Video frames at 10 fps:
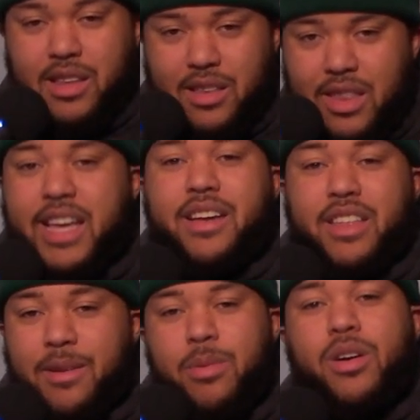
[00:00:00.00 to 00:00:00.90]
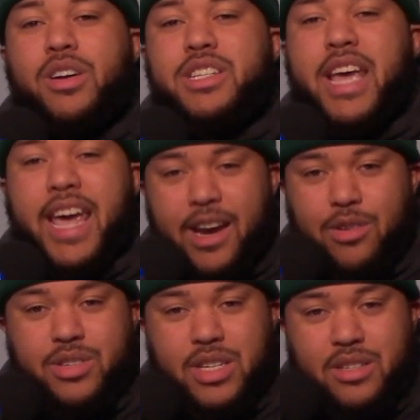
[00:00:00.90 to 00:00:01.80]
they they've been on a tear
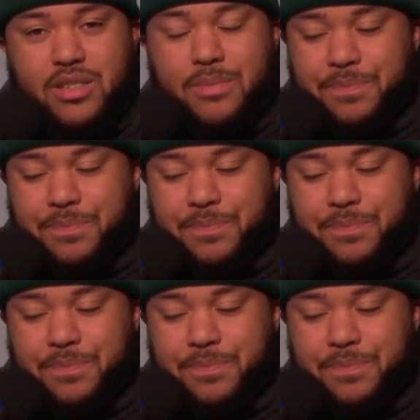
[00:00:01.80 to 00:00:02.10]
since.